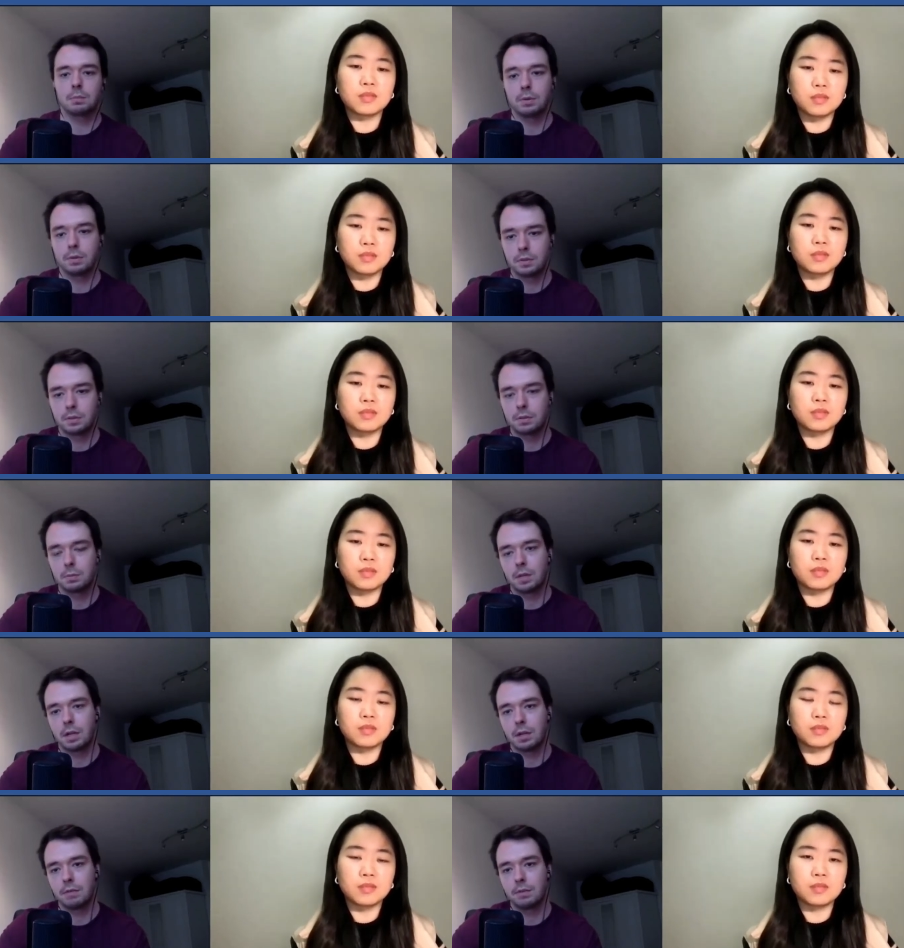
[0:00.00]
Speaker 1: policies we
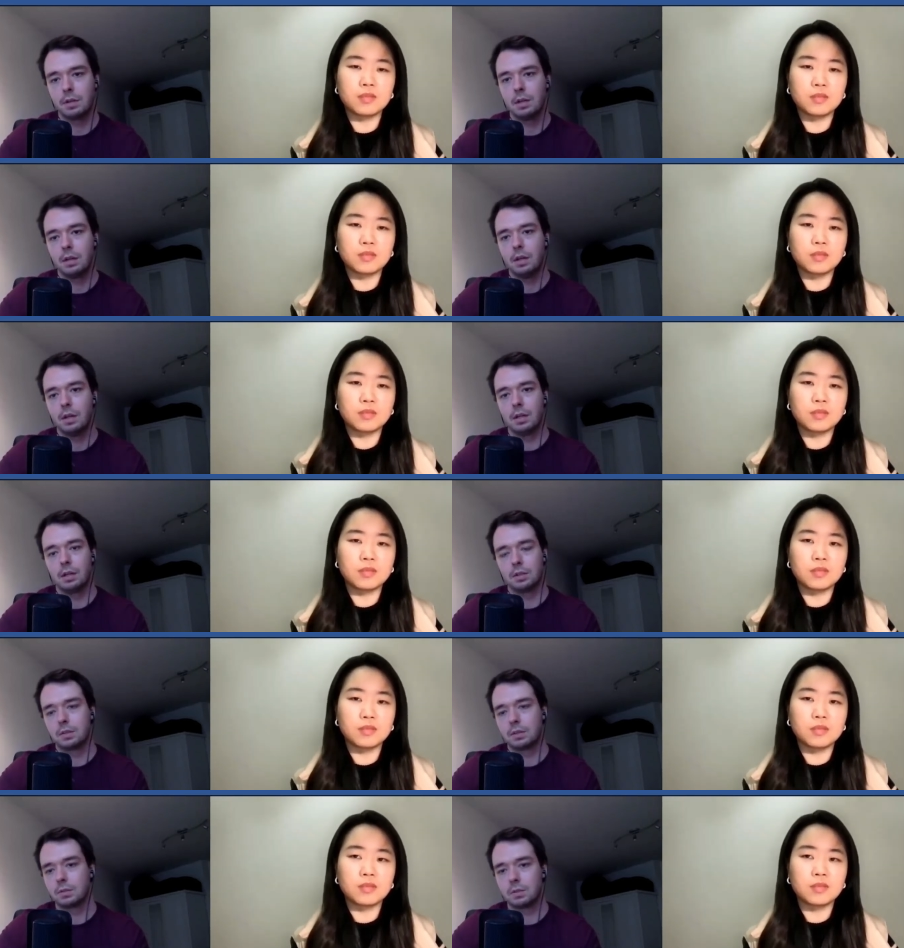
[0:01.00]
have. And it just
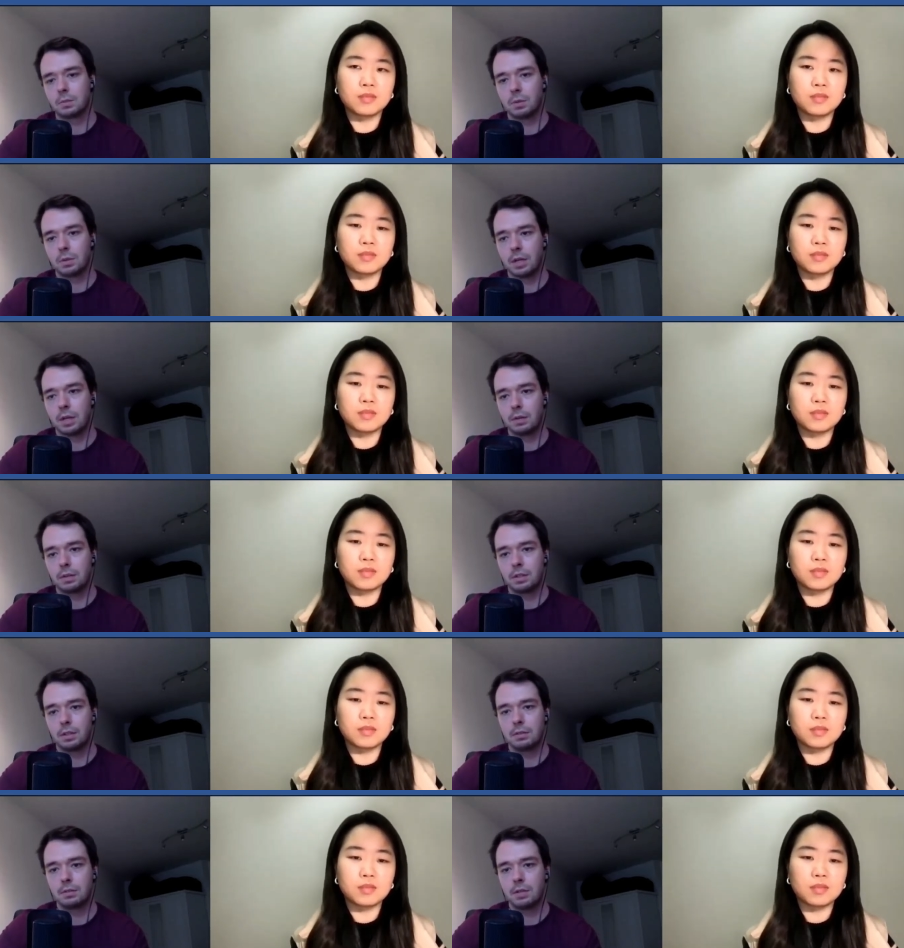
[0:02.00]
gives us more clarity
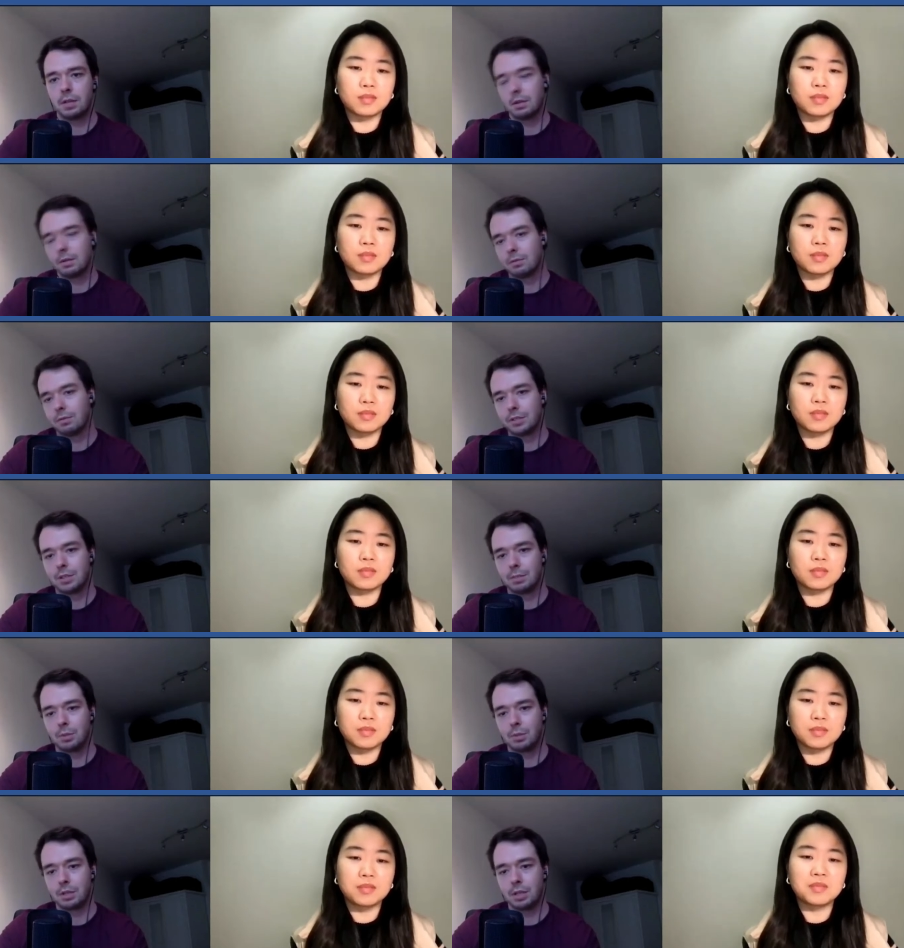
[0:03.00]
and frees up more
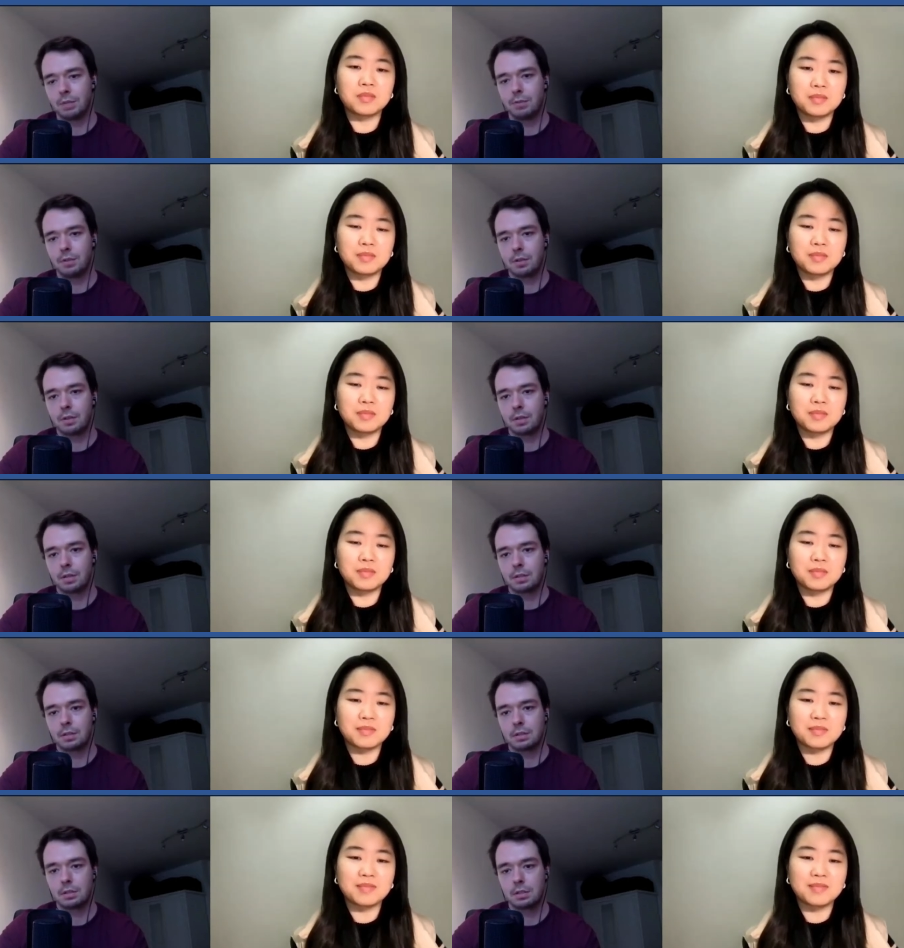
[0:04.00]
time for other things.
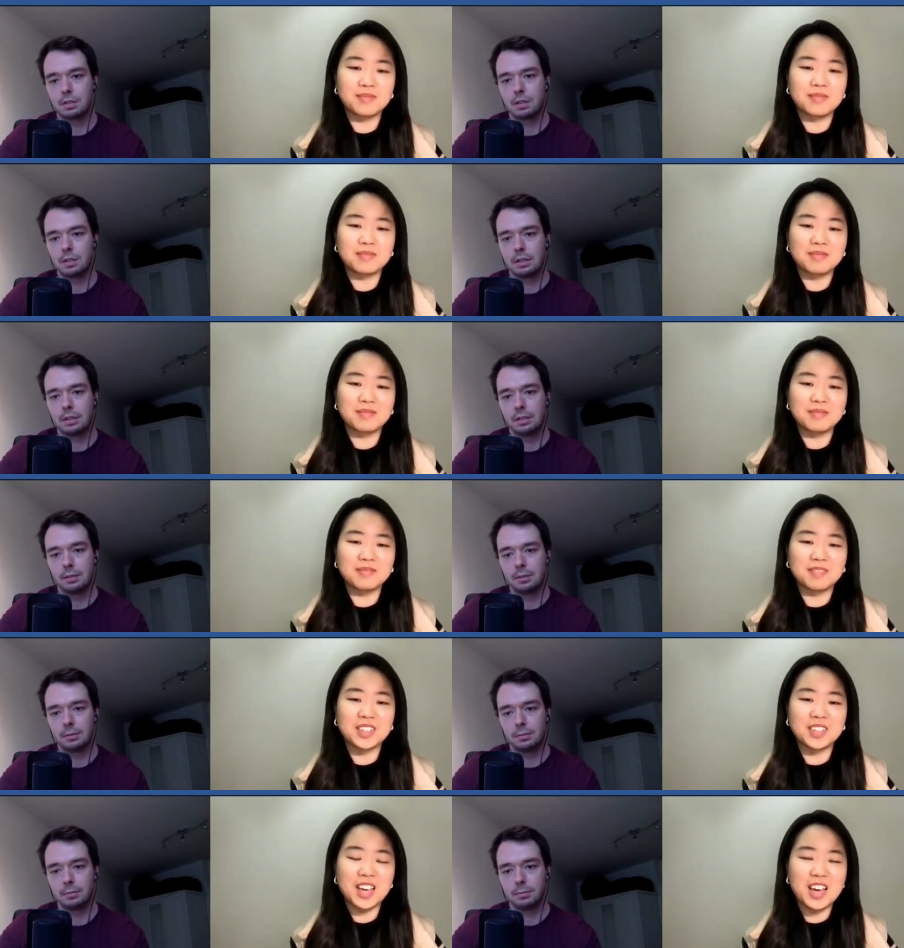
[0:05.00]

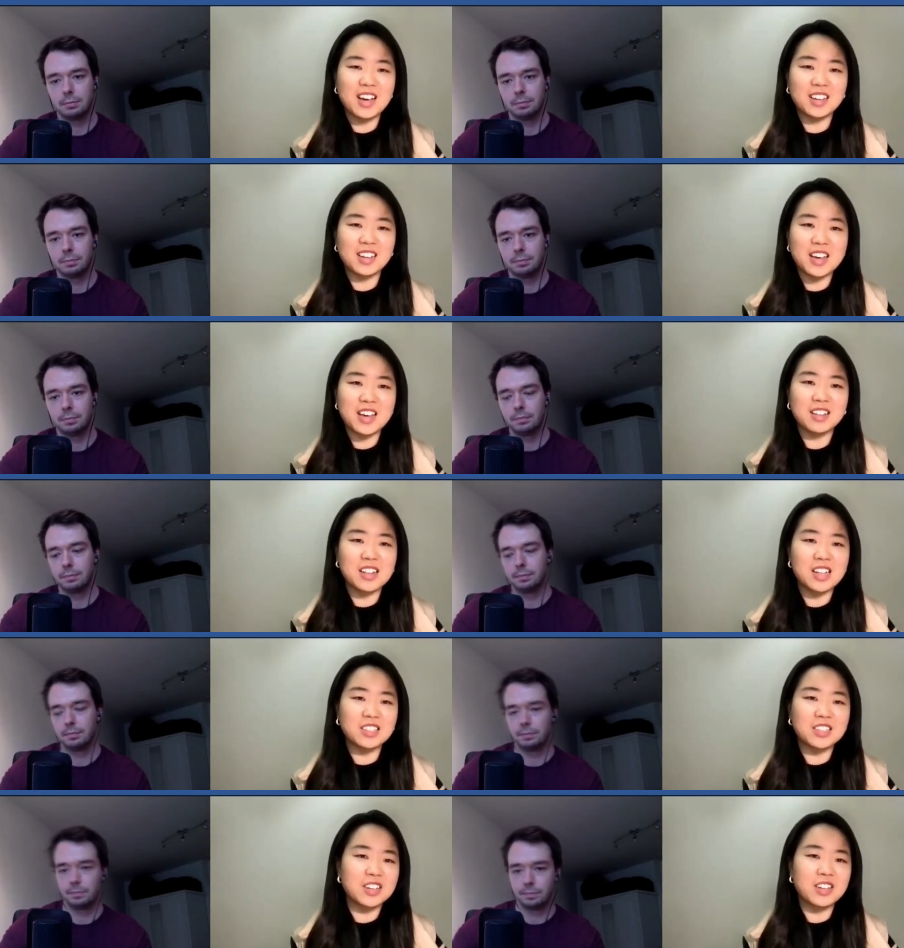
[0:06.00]
Speaker 2: Yeah, yeah. Glad to
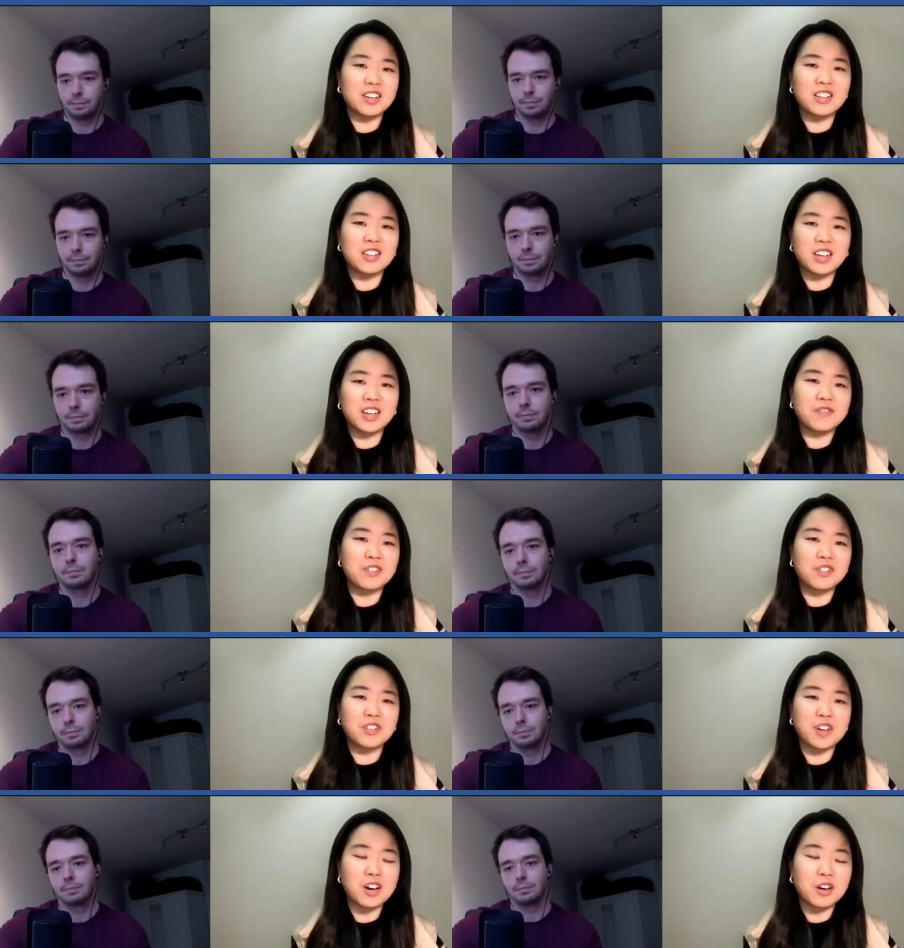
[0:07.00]
hear that Kyverno
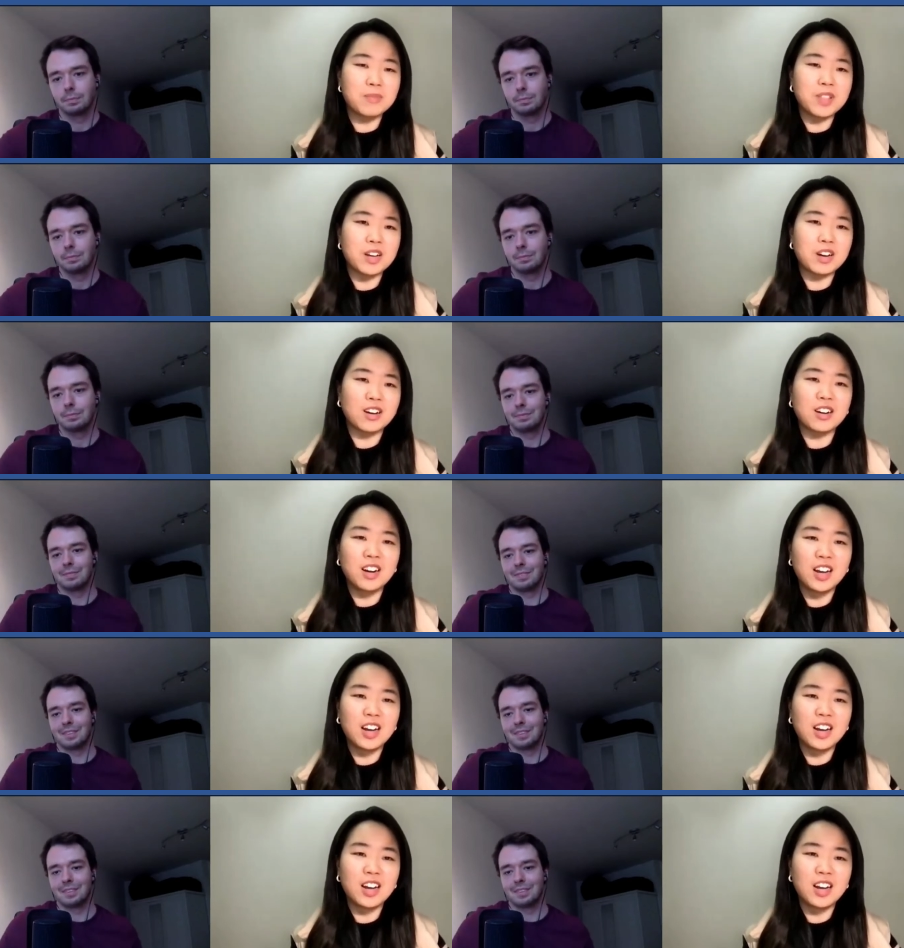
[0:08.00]
helped there.